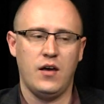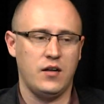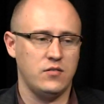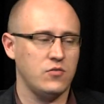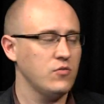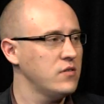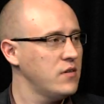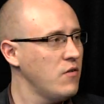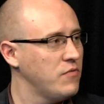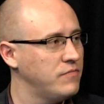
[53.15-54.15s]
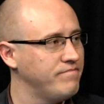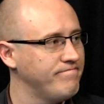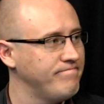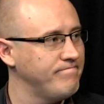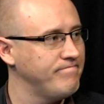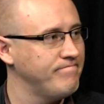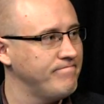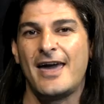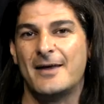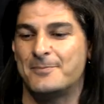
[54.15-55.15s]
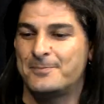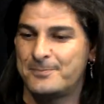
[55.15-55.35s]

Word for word: and install yourself. Okay.